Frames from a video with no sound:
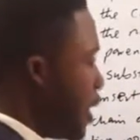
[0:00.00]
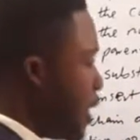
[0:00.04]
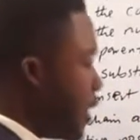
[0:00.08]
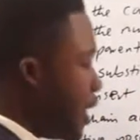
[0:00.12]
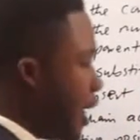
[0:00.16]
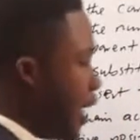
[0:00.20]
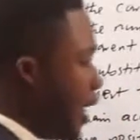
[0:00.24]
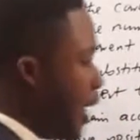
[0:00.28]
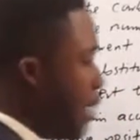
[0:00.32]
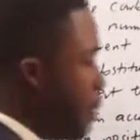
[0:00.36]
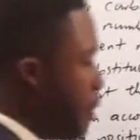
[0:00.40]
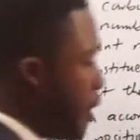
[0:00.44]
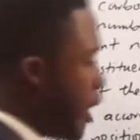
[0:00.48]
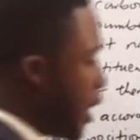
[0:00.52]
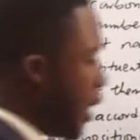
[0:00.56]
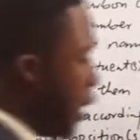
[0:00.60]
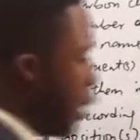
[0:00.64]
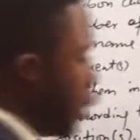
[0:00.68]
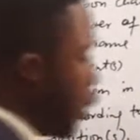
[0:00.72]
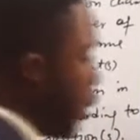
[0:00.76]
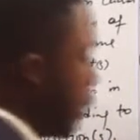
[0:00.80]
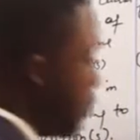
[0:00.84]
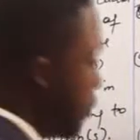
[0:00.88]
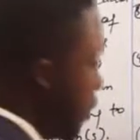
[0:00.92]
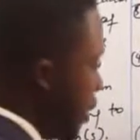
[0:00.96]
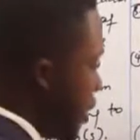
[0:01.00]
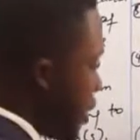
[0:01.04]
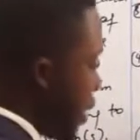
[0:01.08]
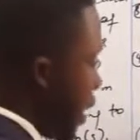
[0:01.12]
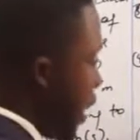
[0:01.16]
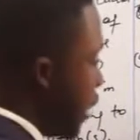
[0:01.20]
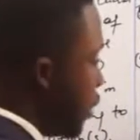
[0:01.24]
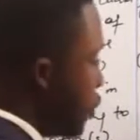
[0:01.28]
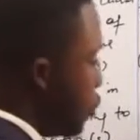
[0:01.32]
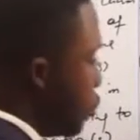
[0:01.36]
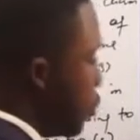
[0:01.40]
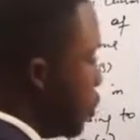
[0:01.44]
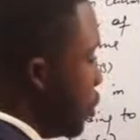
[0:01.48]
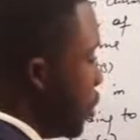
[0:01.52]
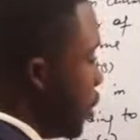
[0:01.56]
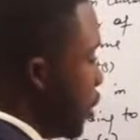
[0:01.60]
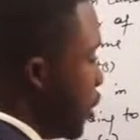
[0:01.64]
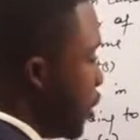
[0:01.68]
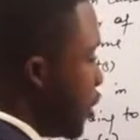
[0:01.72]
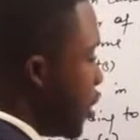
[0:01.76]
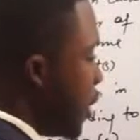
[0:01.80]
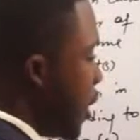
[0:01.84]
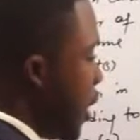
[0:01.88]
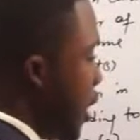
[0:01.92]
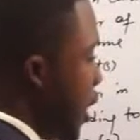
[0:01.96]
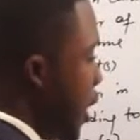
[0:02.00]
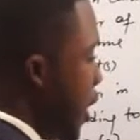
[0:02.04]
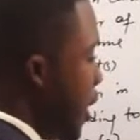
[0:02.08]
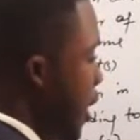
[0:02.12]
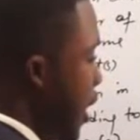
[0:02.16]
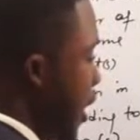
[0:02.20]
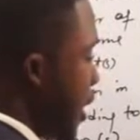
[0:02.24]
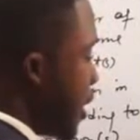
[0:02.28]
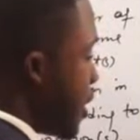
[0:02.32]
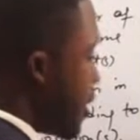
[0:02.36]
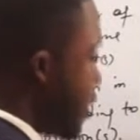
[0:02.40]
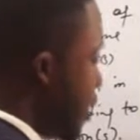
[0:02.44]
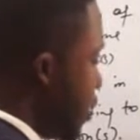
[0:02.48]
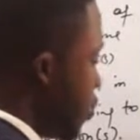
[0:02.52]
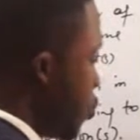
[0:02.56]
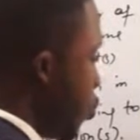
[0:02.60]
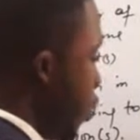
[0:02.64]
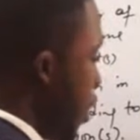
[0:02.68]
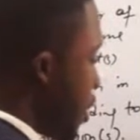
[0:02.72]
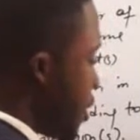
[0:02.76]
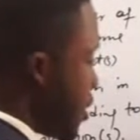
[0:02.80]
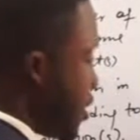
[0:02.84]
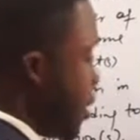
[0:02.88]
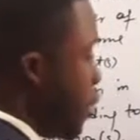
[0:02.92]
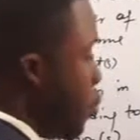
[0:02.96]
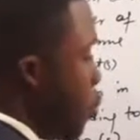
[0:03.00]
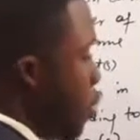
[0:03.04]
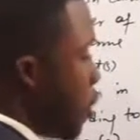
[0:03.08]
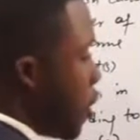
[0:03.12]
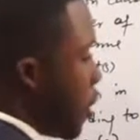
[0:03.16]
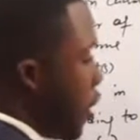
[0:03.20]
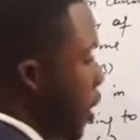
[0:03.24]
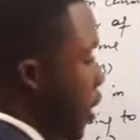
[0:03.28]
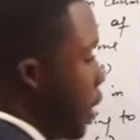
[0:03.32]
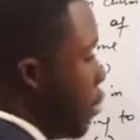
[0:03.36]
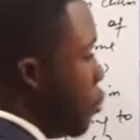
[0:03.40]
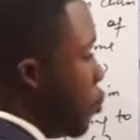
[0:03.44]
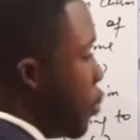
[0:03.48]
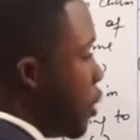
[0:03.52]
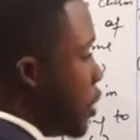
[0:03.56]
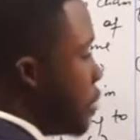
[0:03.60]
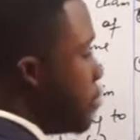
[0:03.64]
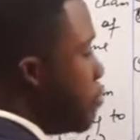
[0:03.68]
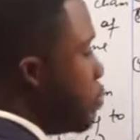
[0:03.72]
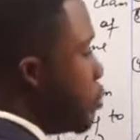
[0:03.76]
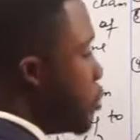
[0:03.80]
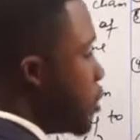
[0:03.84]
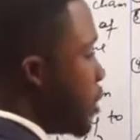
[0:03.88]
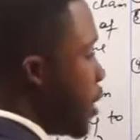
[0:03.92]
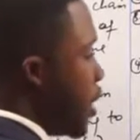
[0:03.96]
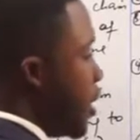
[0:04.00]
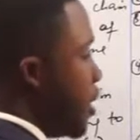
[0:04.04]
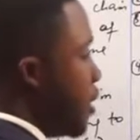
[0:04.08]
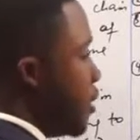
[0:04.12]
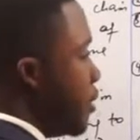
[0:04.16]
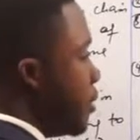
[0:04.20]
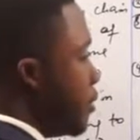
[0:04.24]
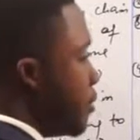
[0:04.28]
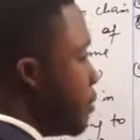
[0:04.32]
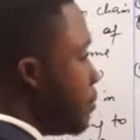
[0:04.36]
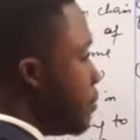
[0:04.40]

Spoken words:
Now let me clean up these hydrogens here, since we are still working with butane.